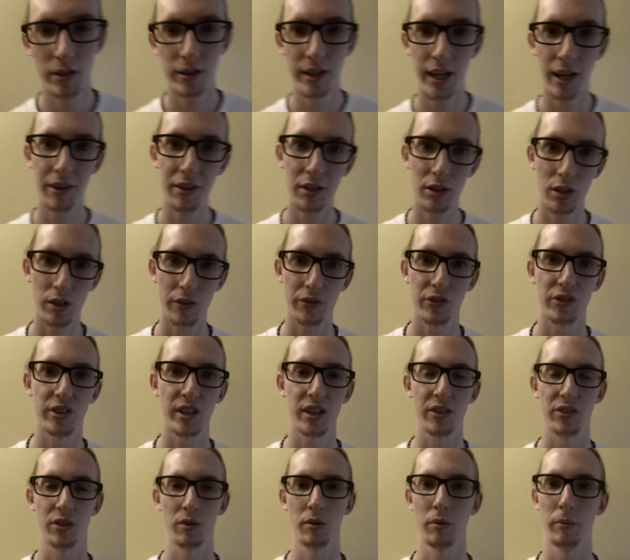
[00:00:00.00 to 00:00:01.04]
Now that you've
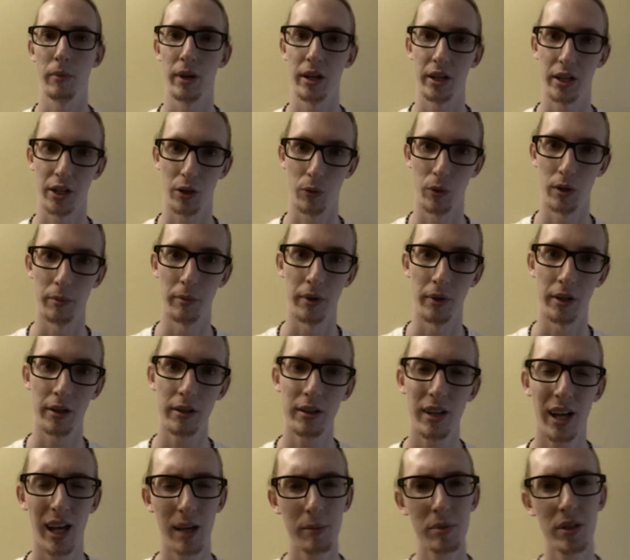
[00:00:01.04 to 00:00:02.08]
seen some of my equipment,
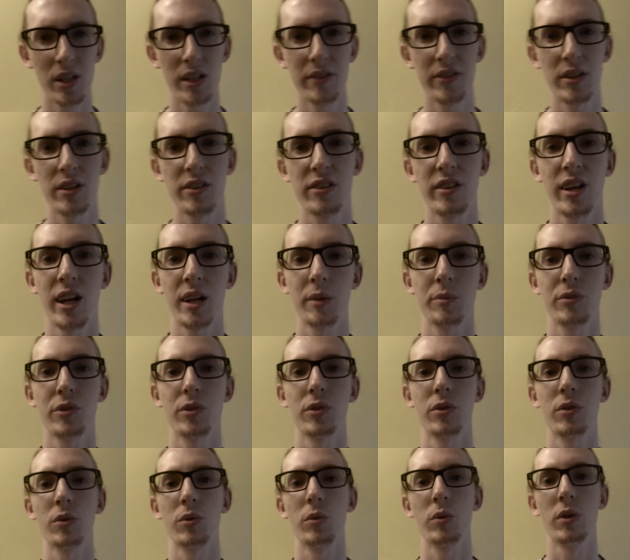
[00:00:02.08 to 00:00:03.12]
I believe it is time
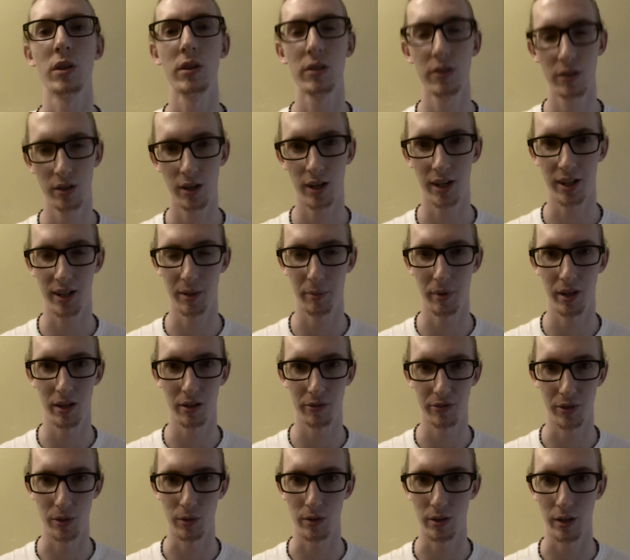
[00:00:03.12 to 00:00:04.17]
to talk about a
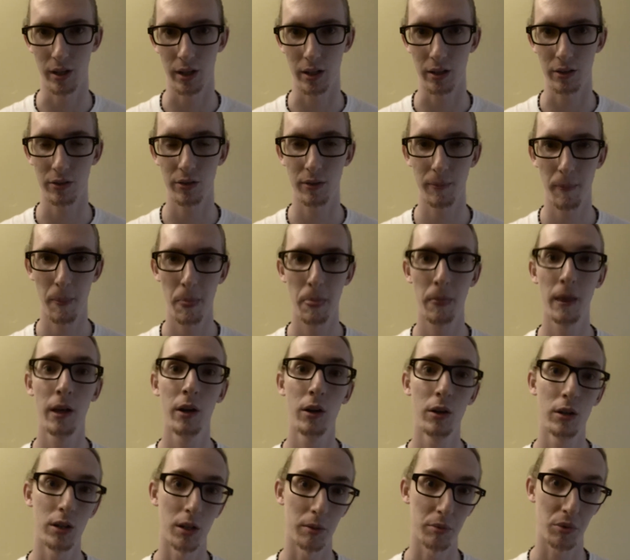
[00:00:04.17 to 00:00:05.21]
few things.
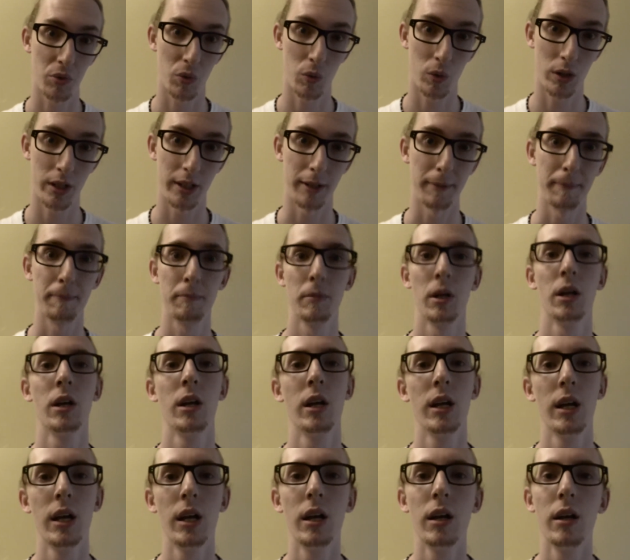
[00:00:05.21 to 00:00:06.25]
Number one,
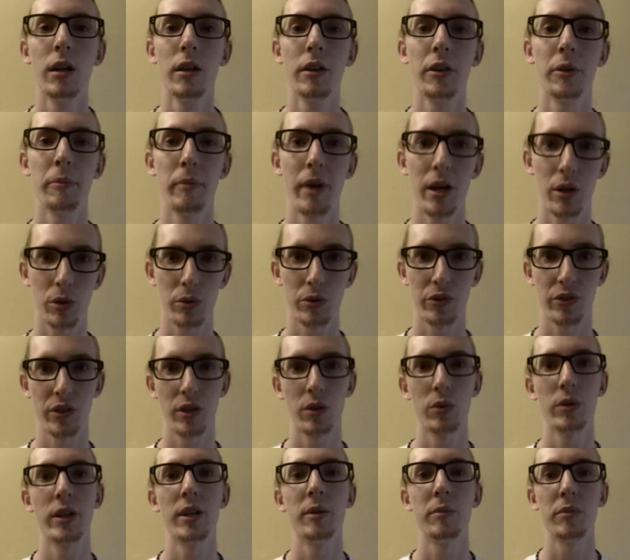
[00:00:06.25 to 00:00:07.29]
the Metal
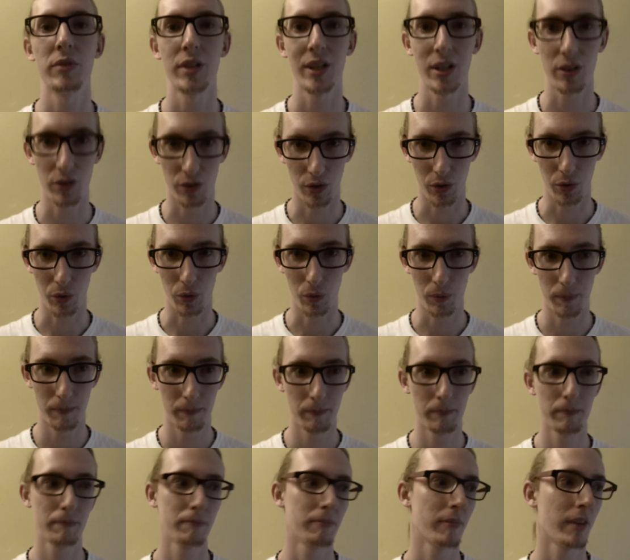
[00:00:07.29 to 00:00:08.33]
Zone MT2.
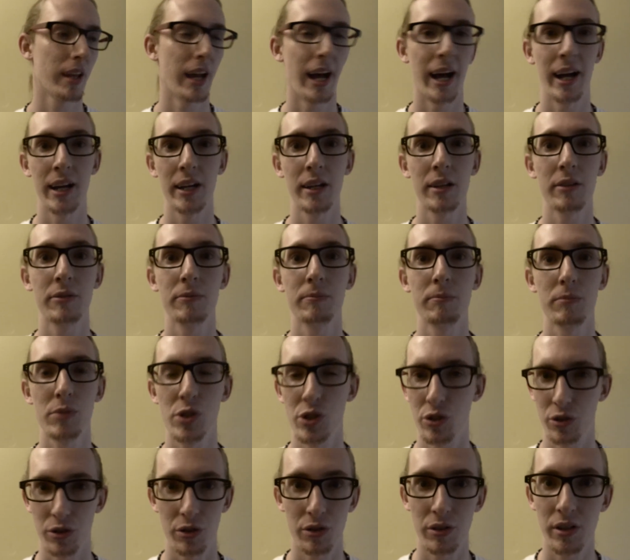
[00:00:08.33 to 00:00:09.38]
I am
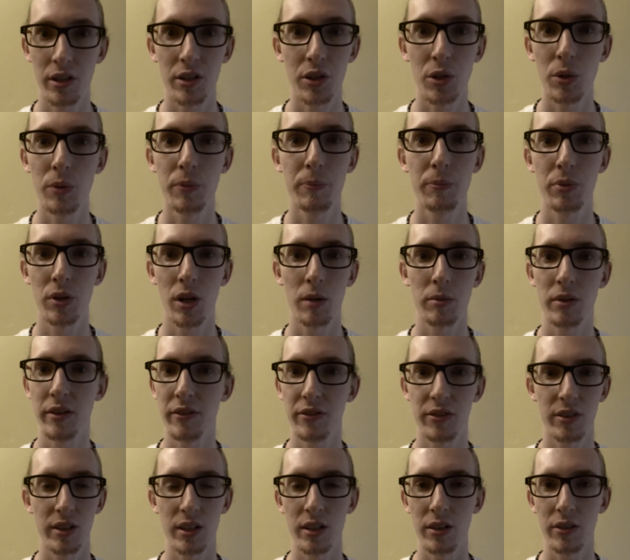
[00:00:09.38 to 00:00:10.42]
sure that you probably have
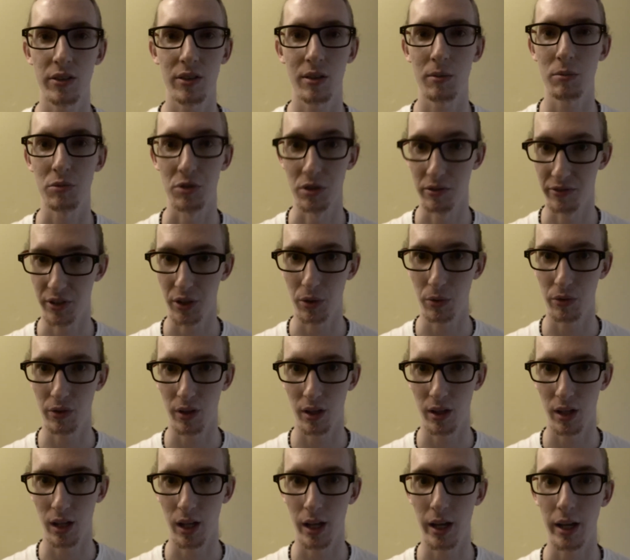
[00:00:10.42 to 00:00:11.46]
seen some reviews
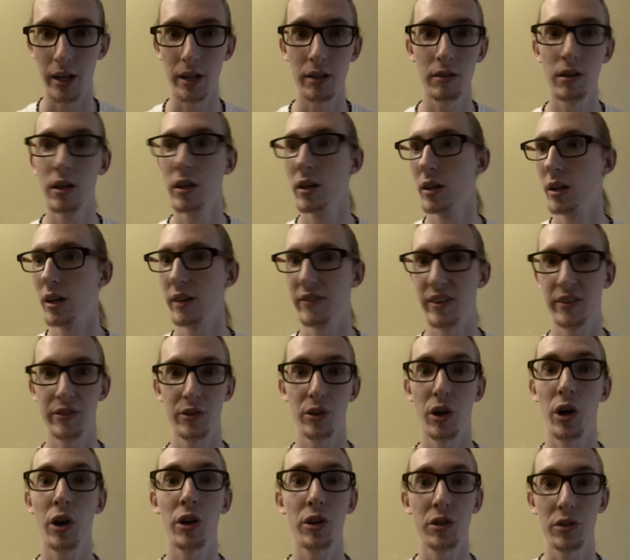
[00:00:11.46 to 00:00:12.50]
online, if you've even
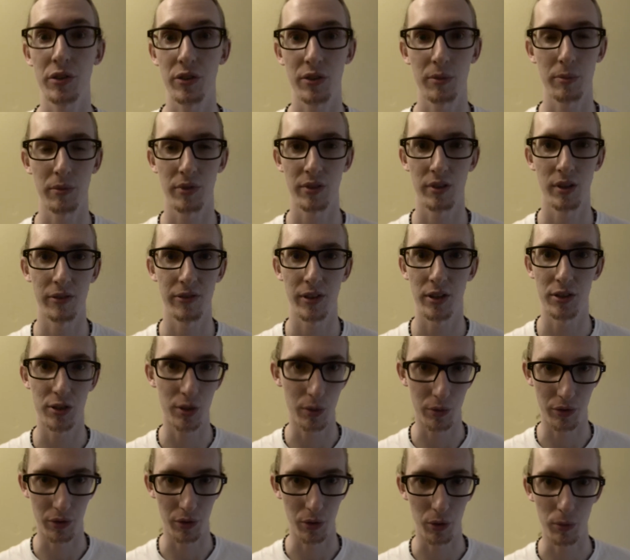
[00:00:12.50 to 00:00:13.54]
heard some stuff on
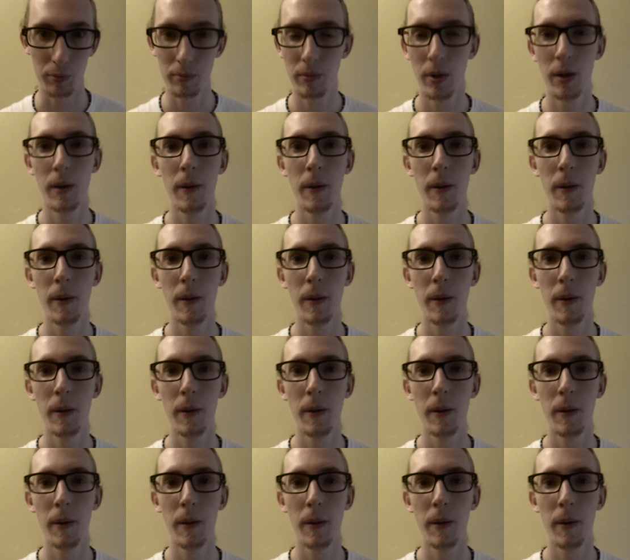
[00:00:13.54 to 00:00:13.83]
YouTube,